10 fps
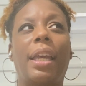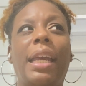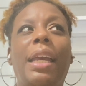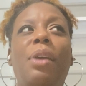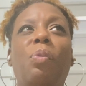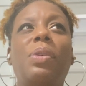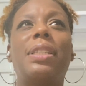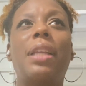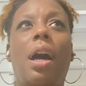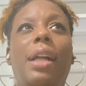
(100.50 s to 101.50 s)
It was
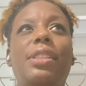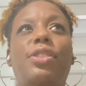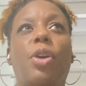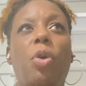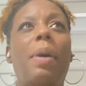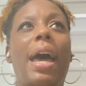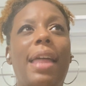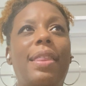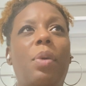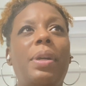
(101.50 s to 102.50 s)
not so
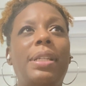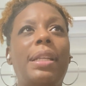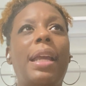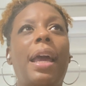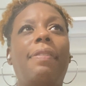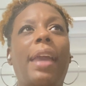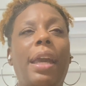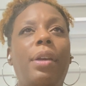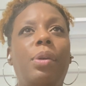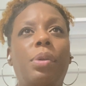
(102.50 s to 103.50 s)
bad that we didn't have
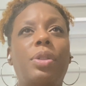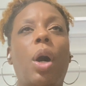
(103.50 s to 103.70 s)
candles,